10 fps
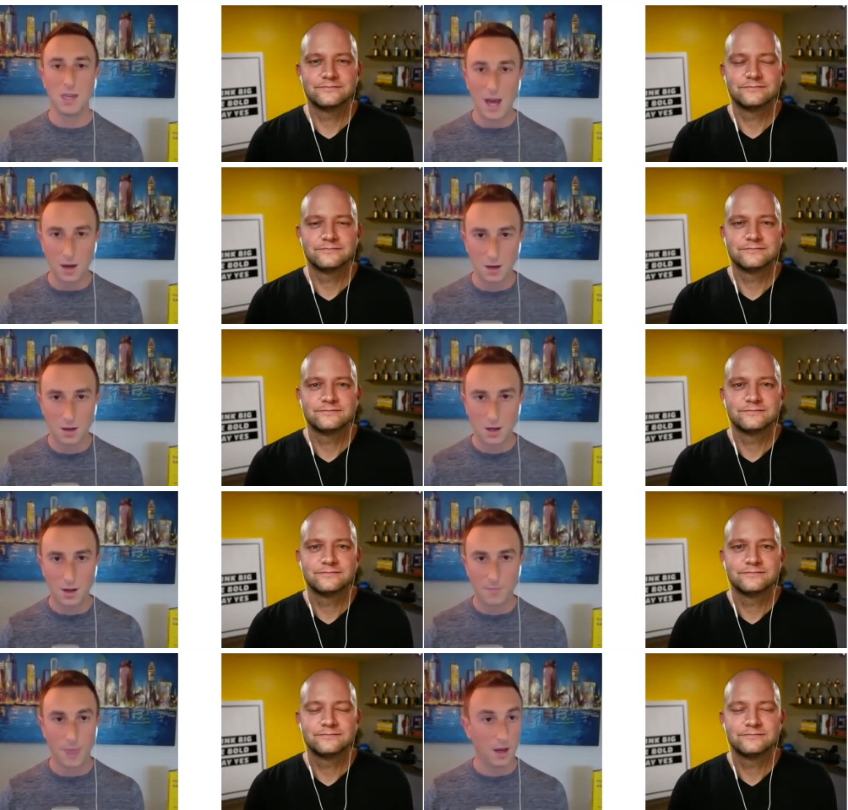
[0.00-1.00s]
Speaker 1: to be then?
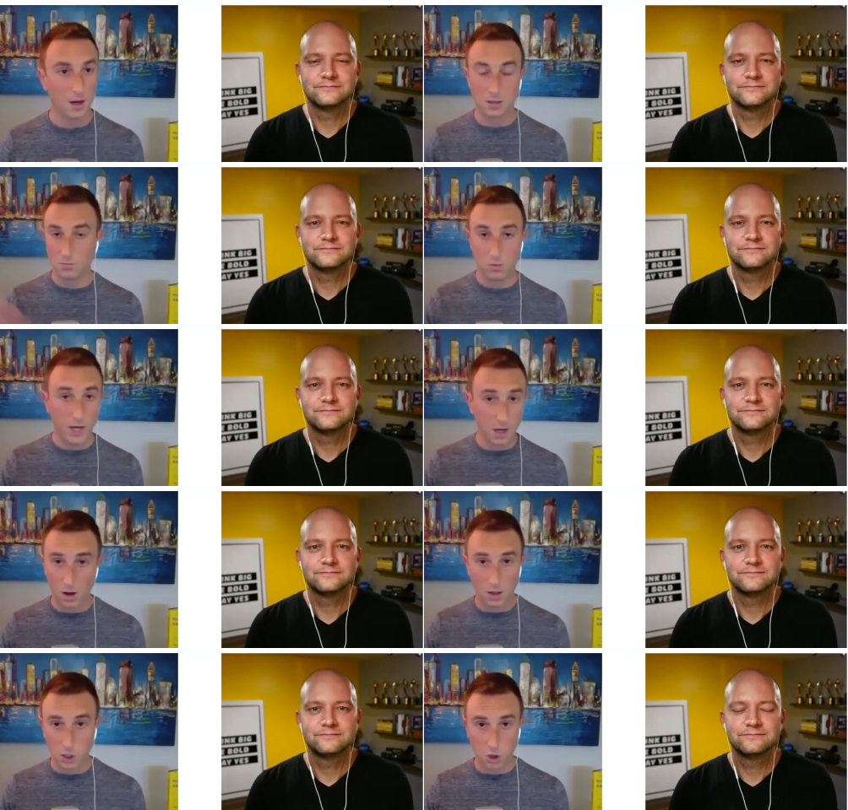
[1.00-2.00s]
And we
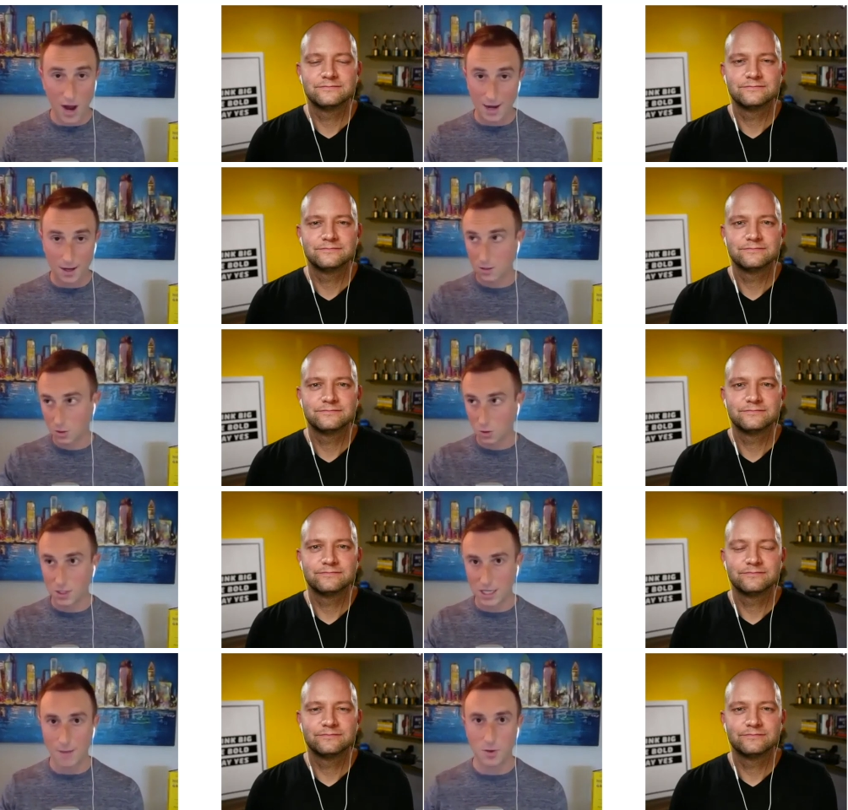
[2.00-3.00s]
can all track
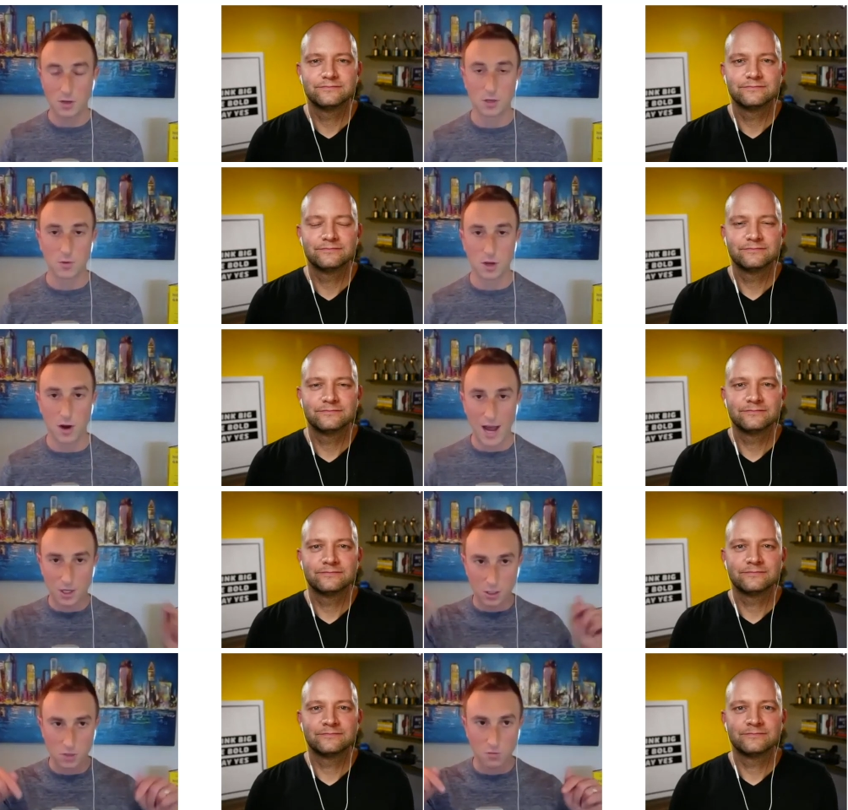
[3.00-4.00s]
towards that person with our
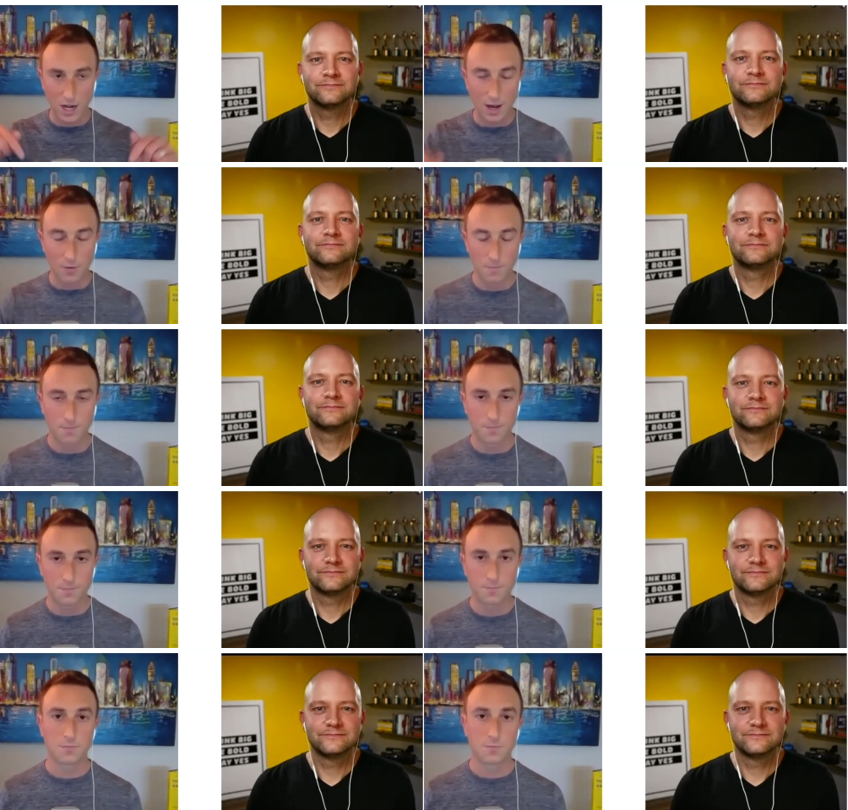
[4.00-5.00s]
actions right now.
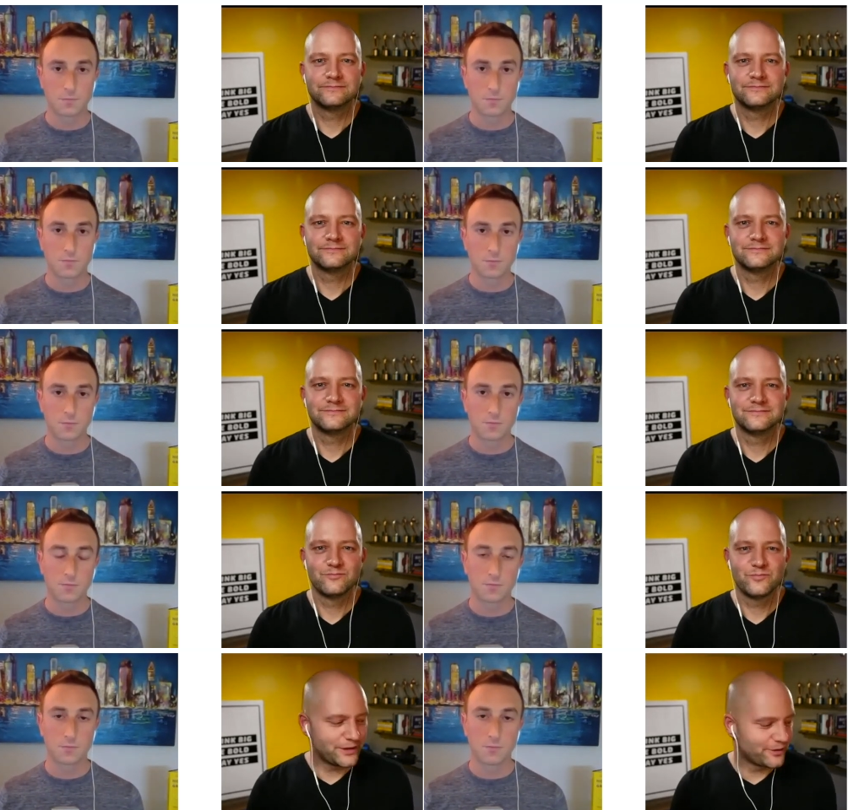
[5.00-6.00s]

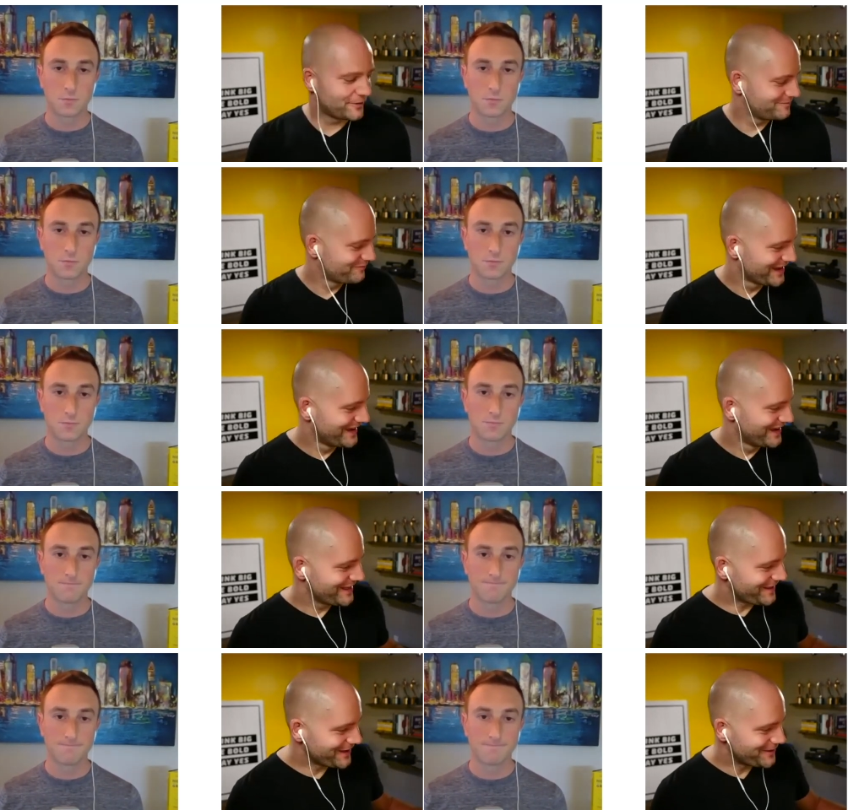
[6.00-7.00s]
Speaker 2: Peter.
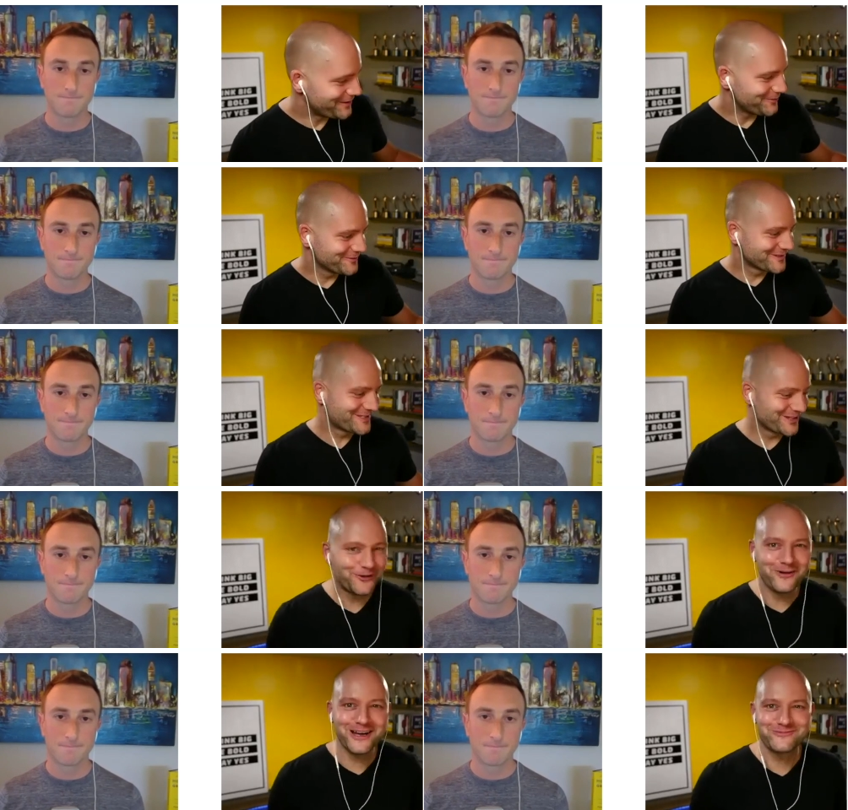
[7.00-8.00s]
Thank you
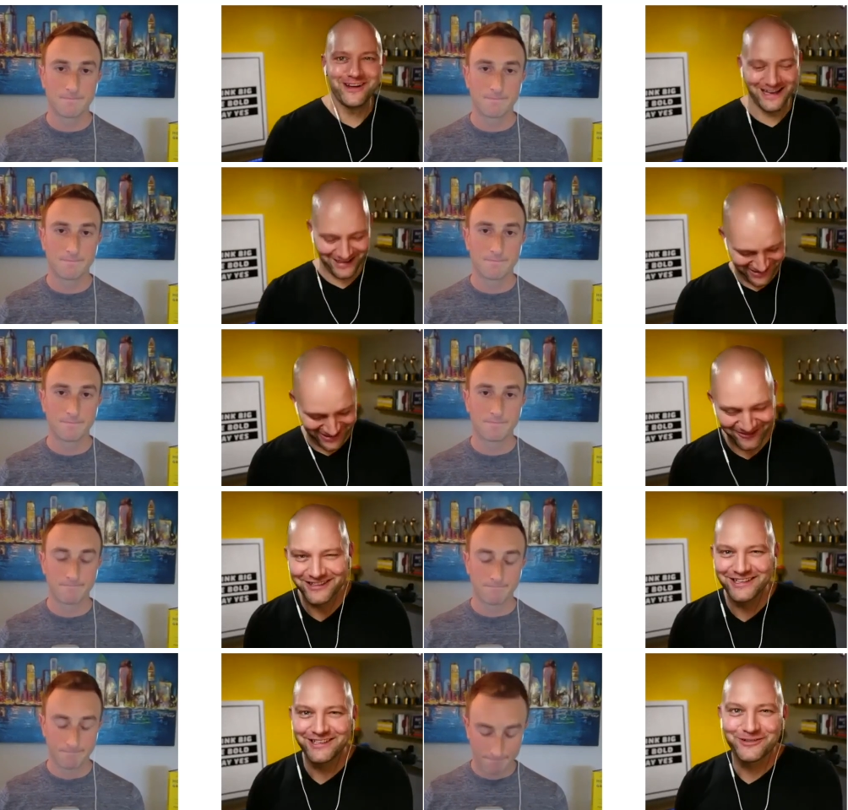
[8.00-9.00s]
so much, man. I
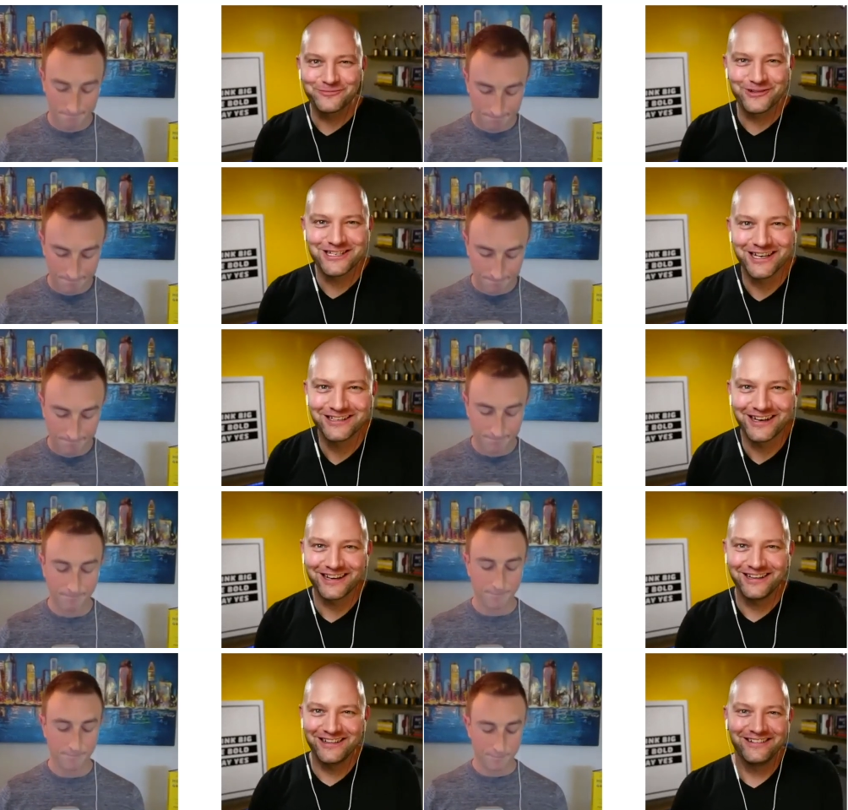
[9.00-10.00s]
really do appreciate
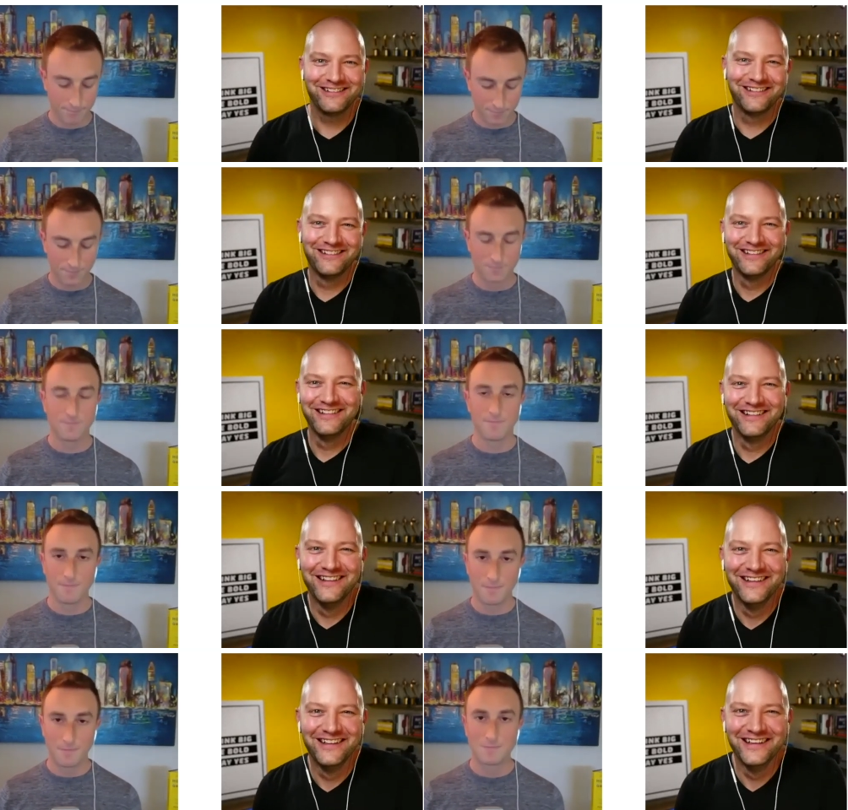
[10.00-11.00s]
talking to you.
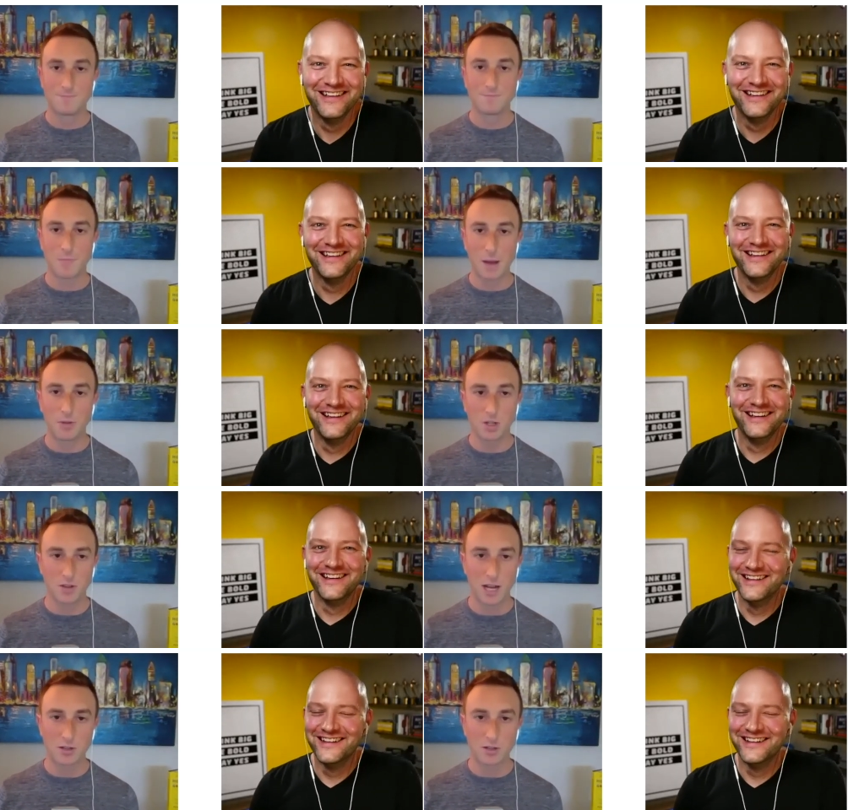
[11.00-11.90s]
My pleasure.